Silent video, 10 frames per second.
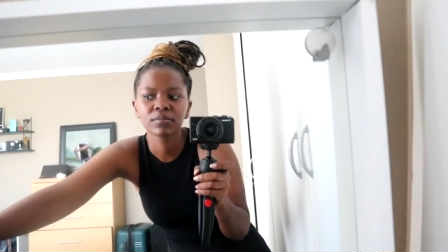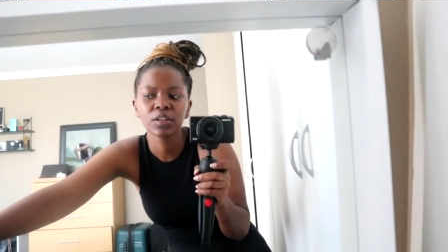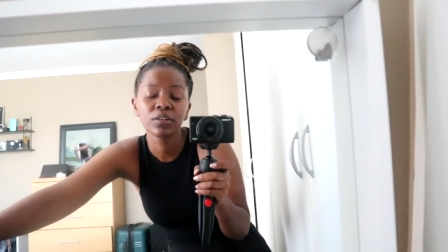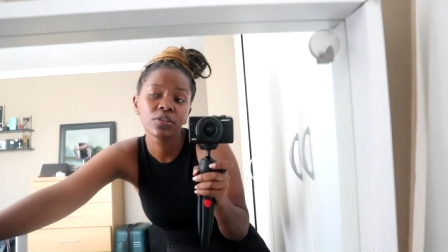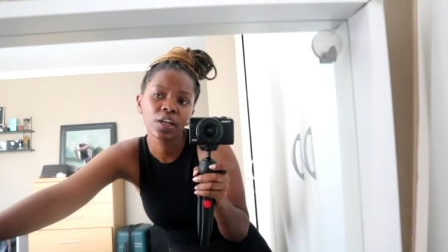
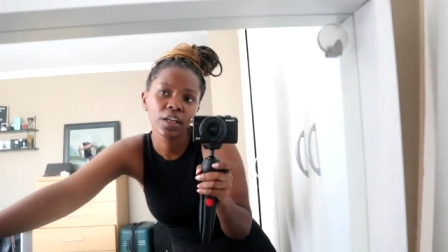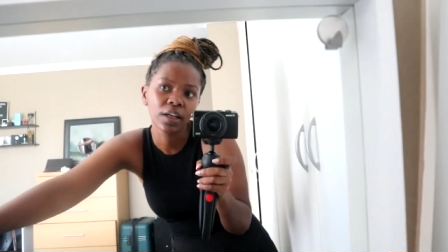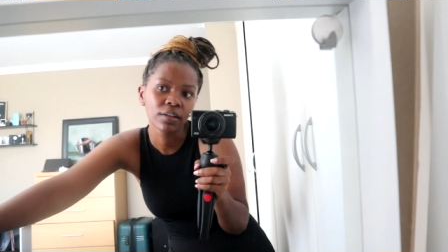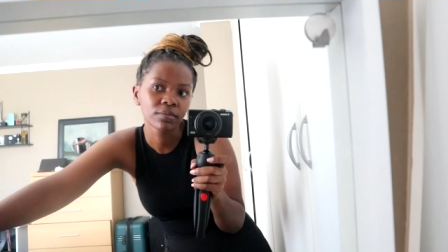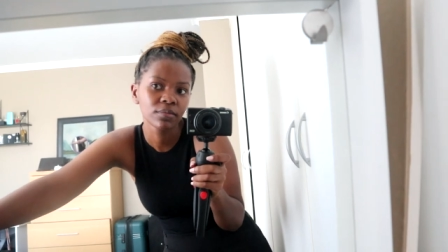load
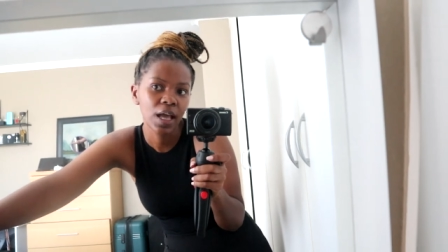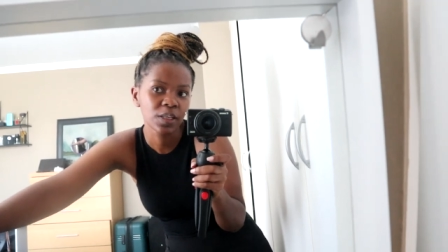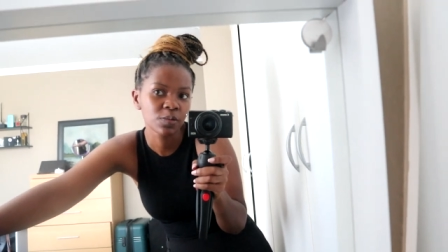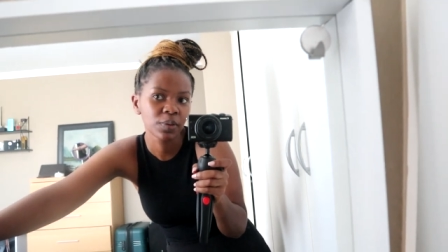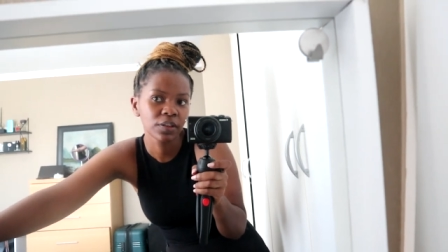shedding
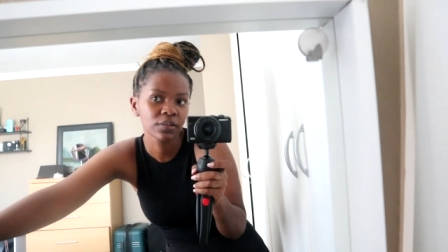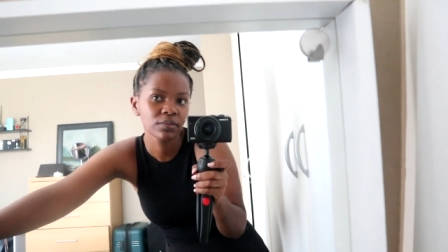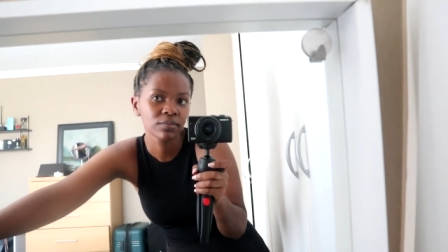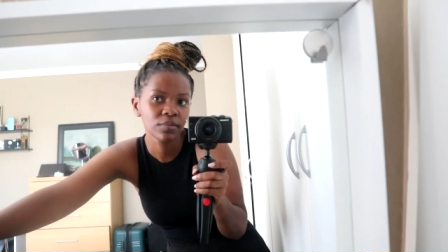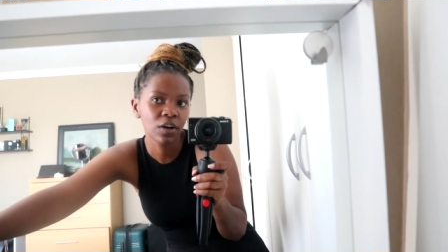has
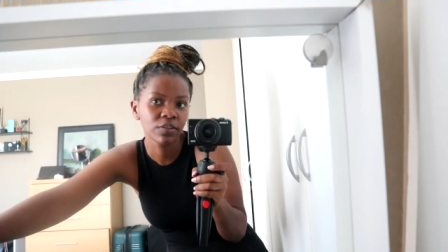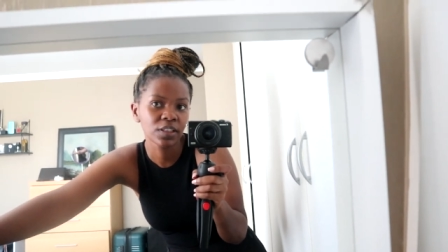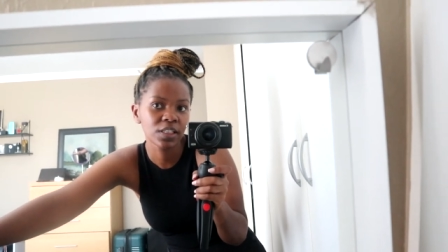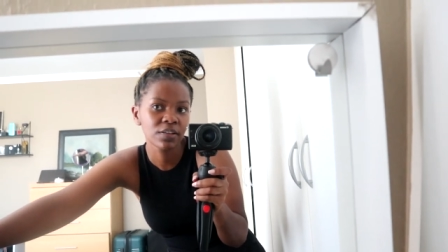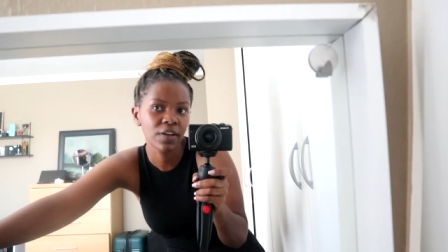been
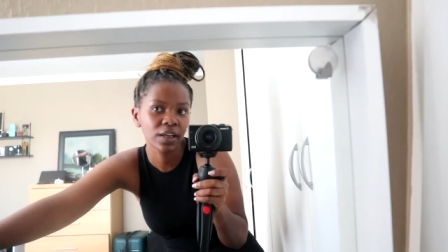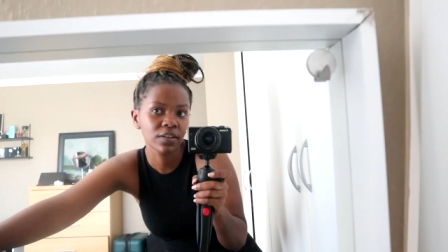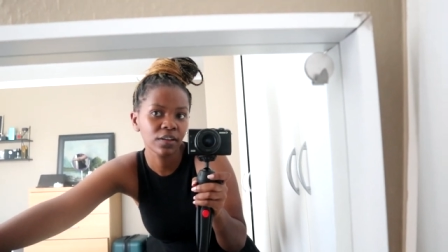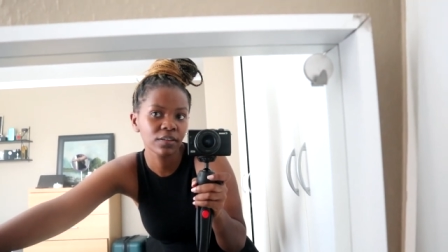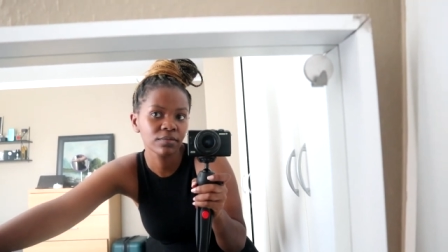obviously
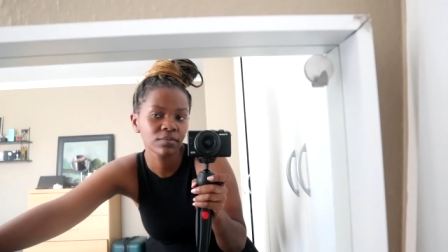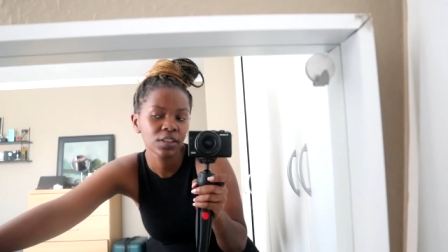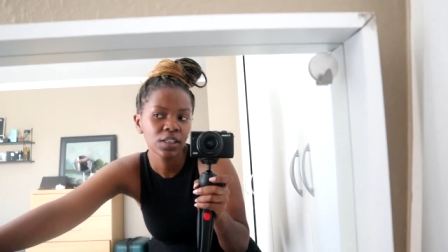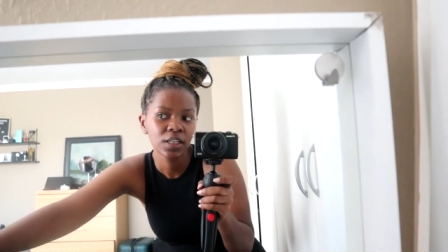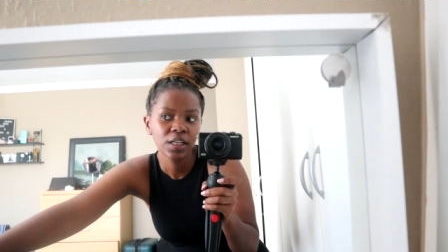affecting
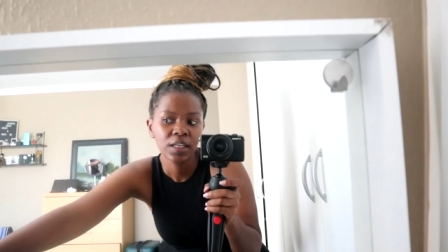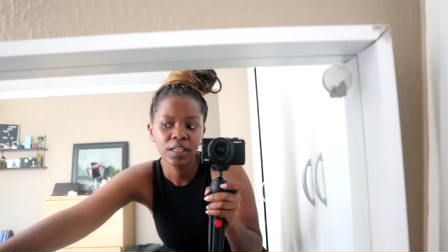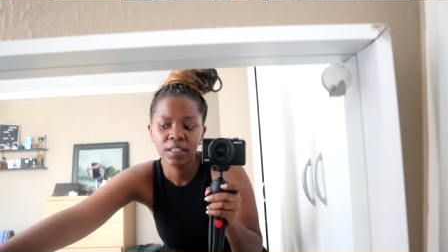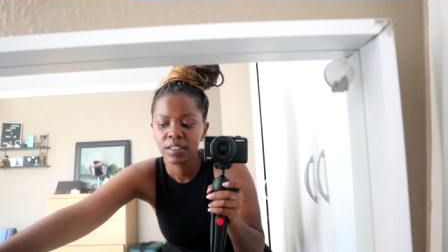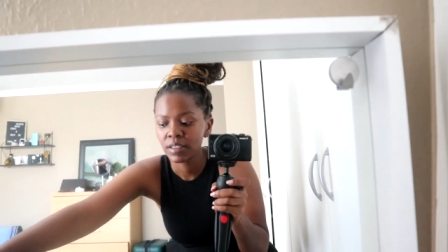
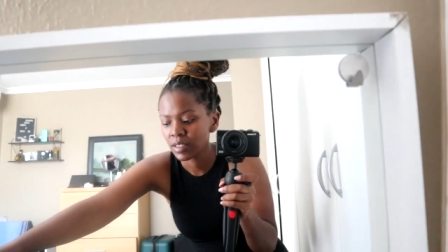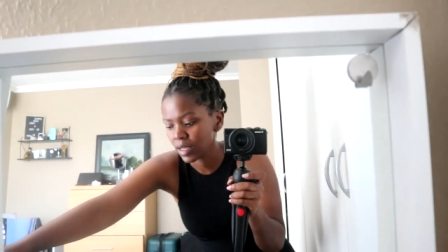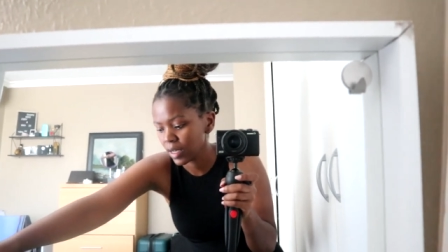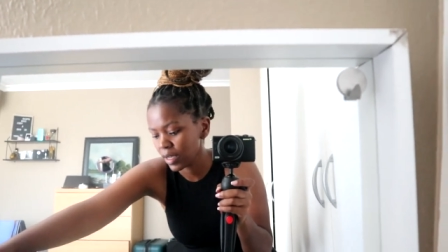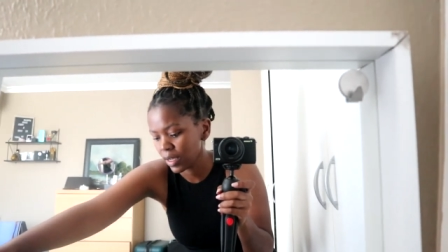his
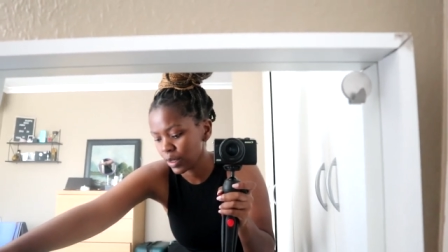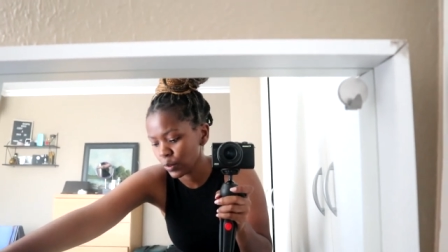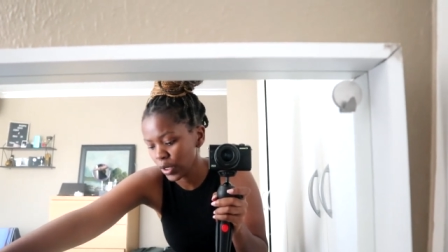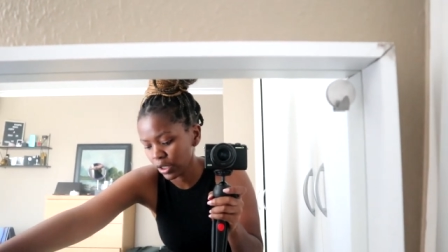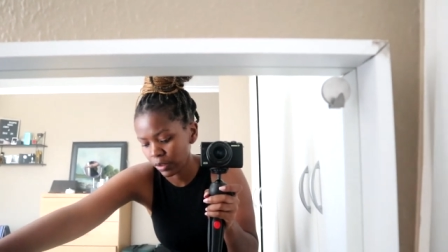uh,
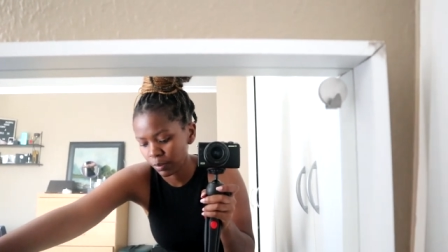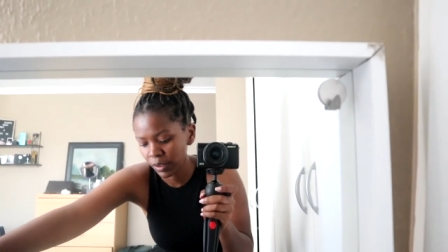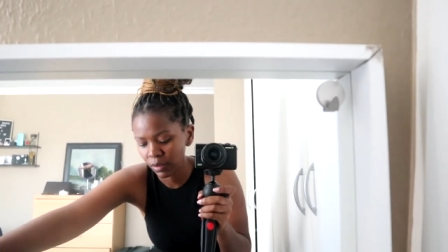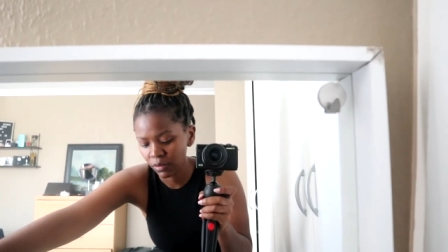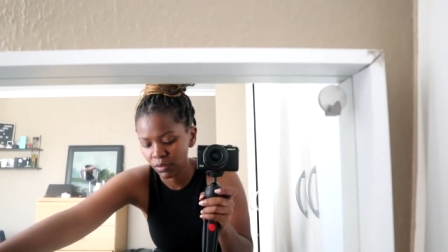work
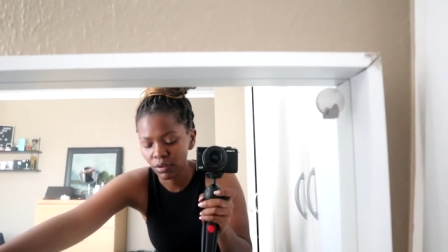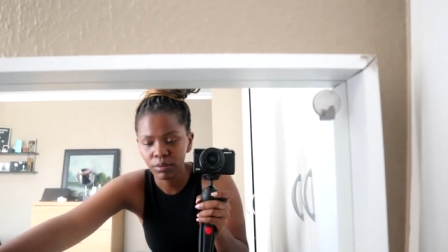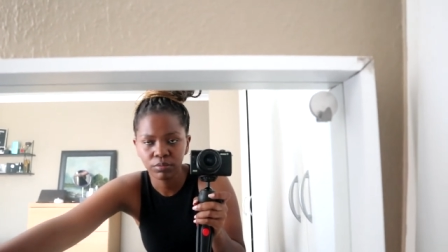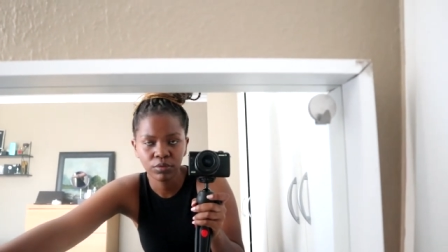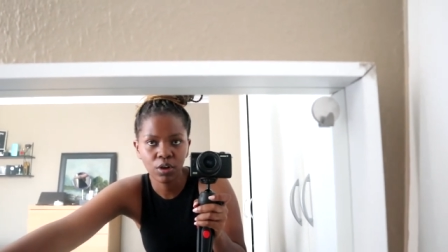because, you
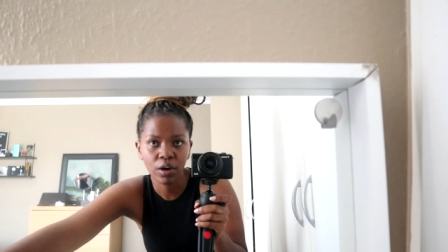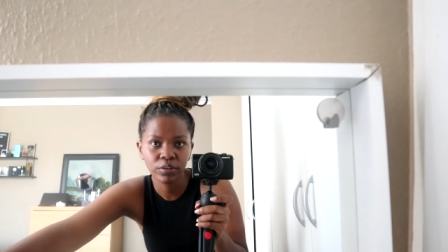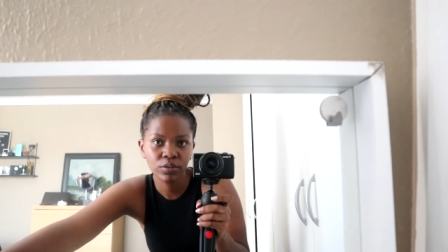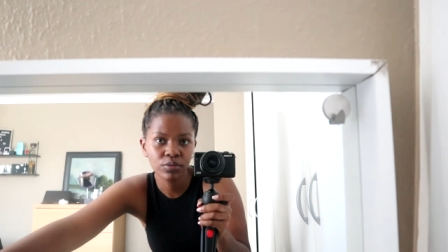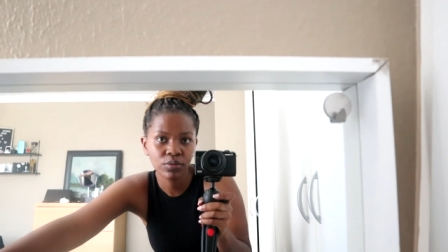know, can't
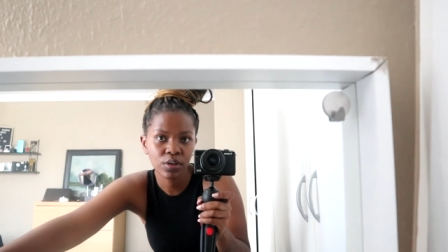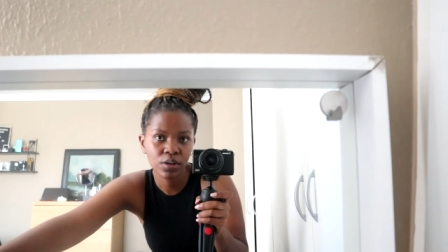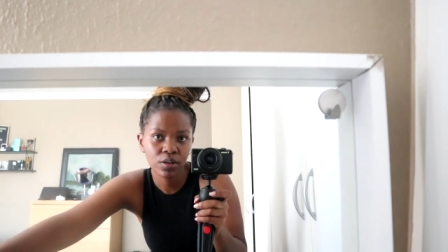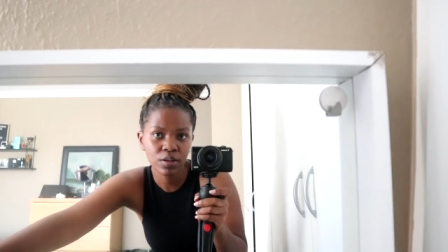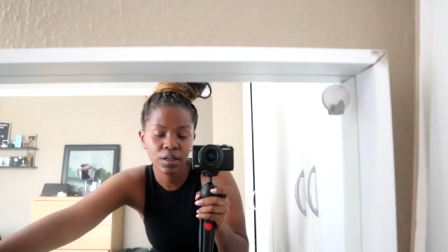use
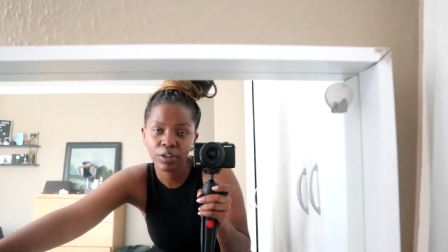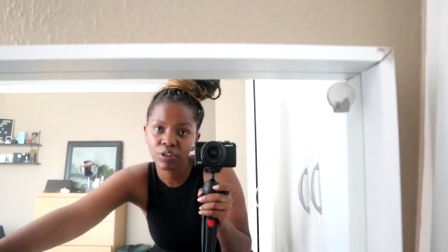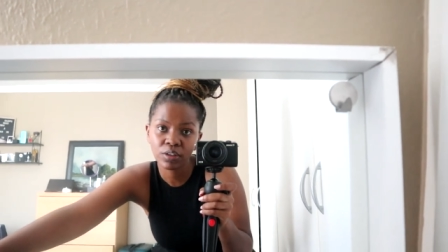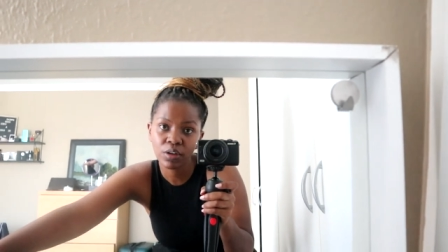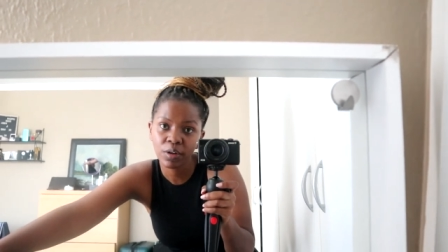an
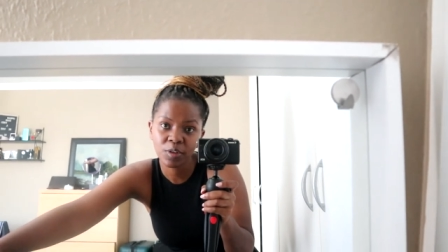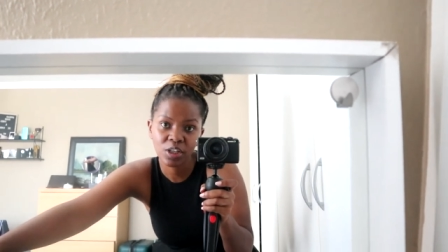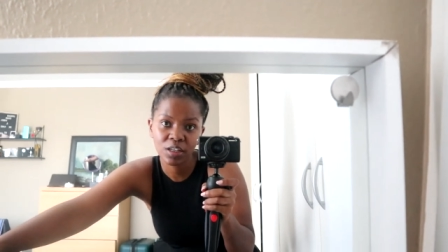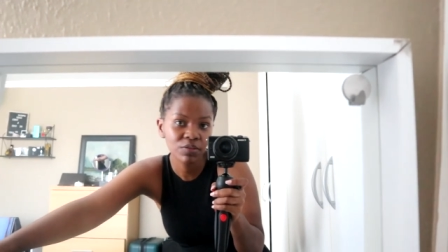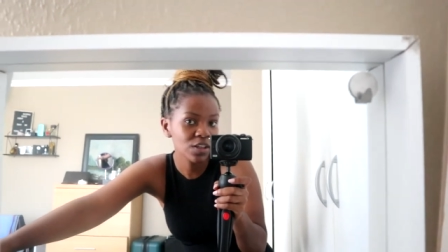electric sewing
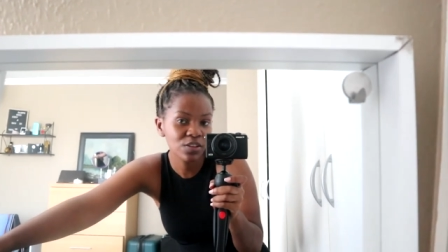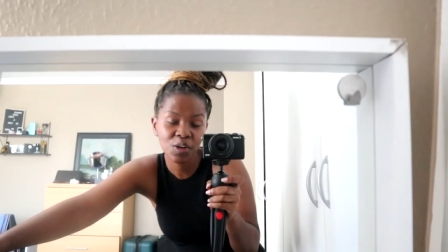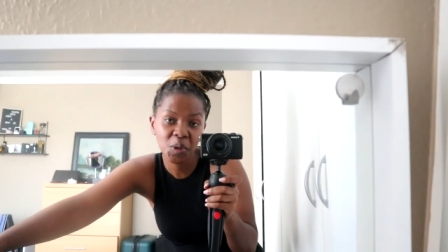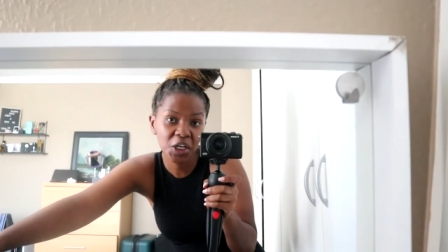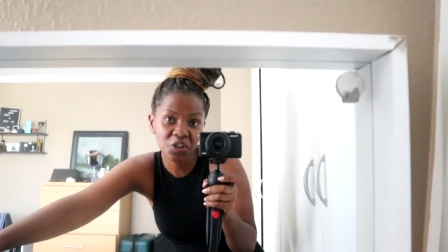machine if there's
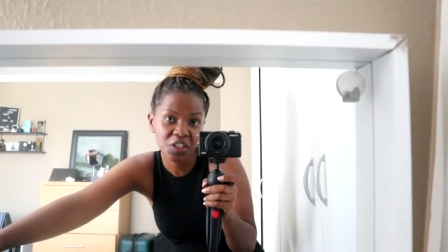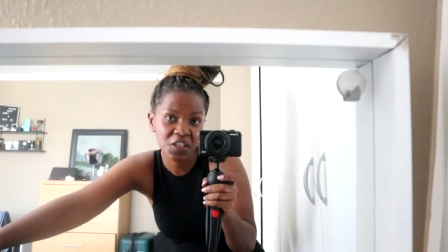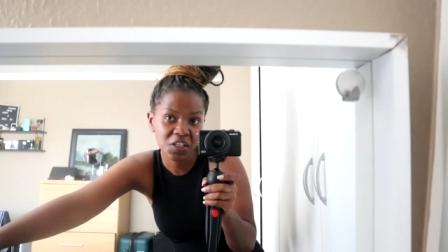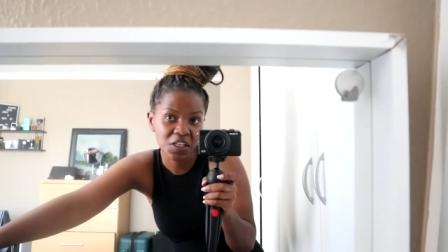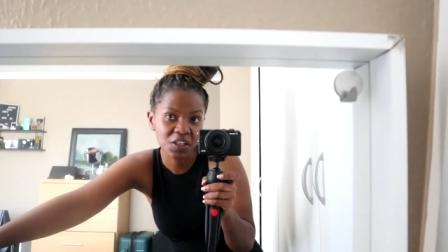no
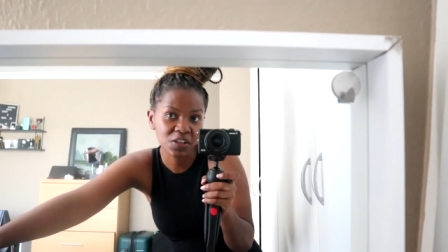electricity.